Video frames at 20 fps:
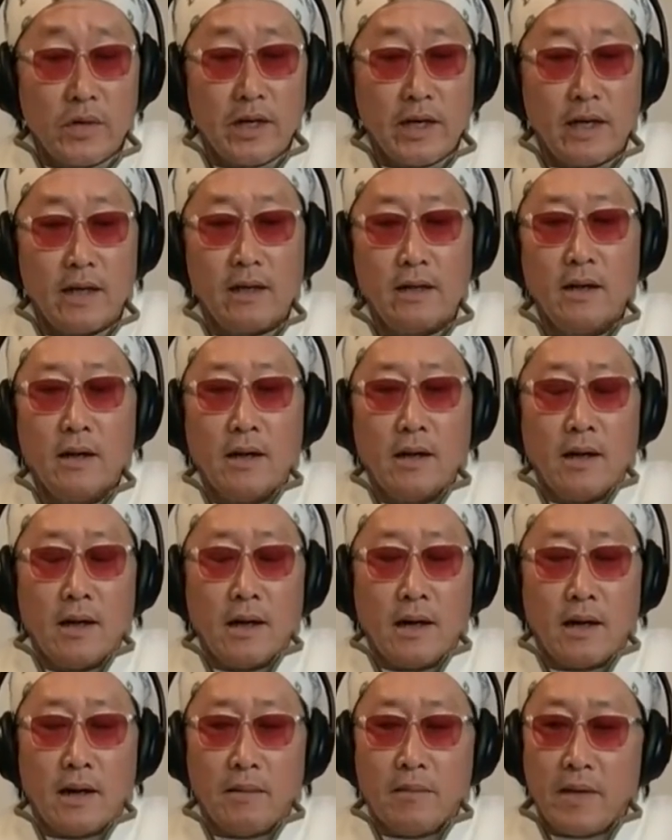during it.
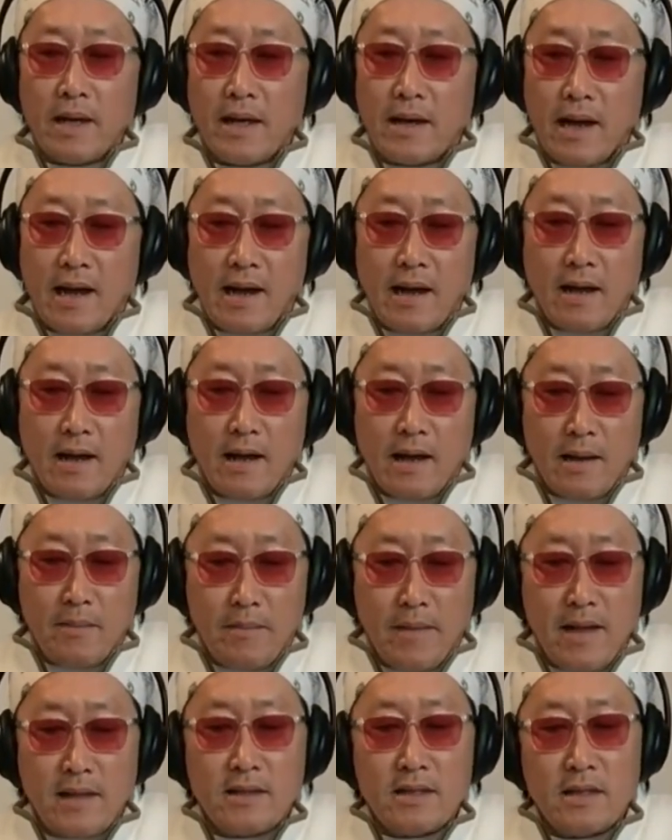And I
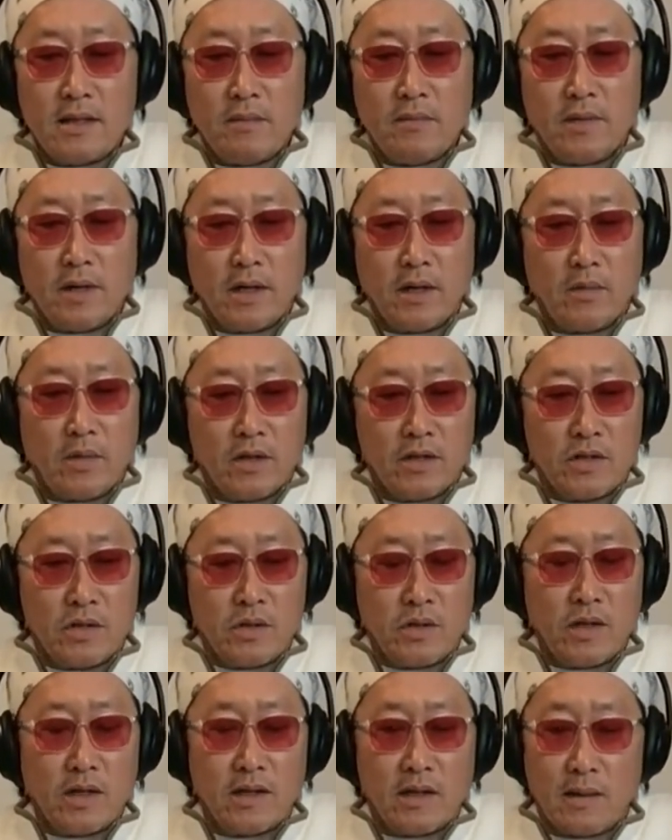met somebody while
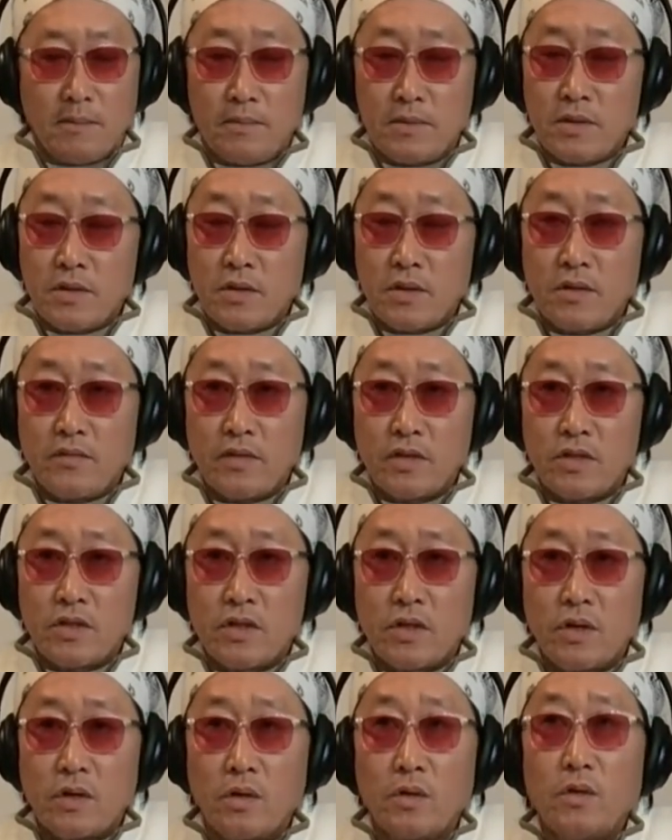shooting an episode of a
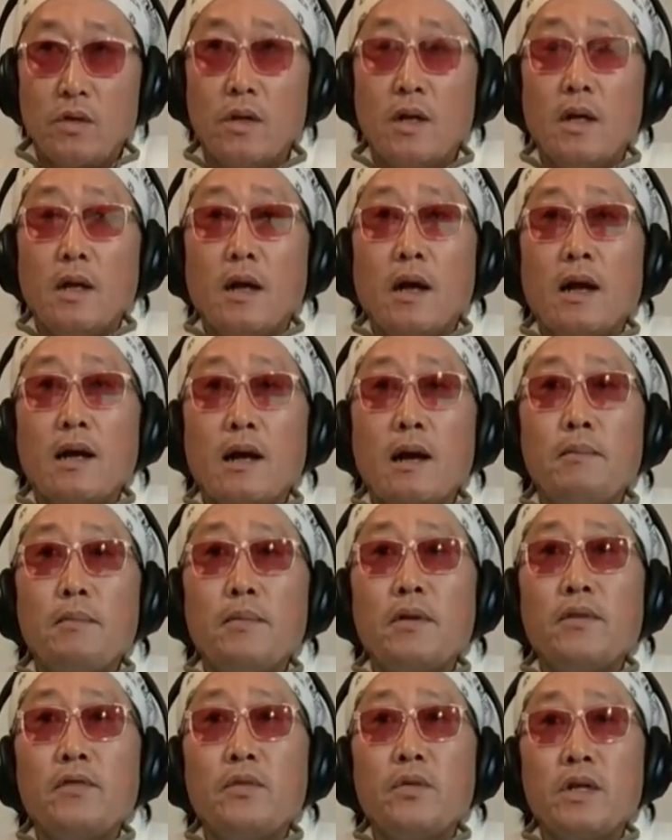show a
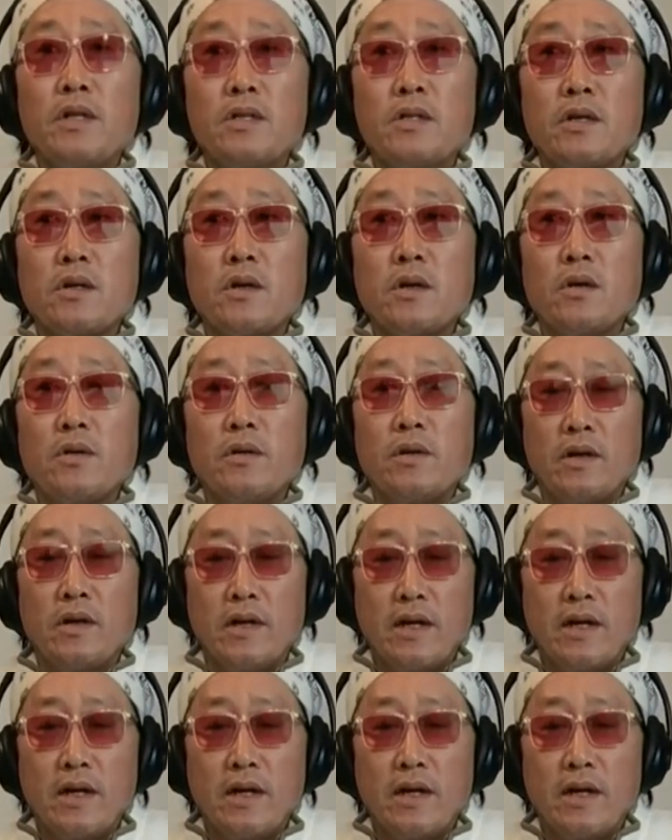couple of weeks ago.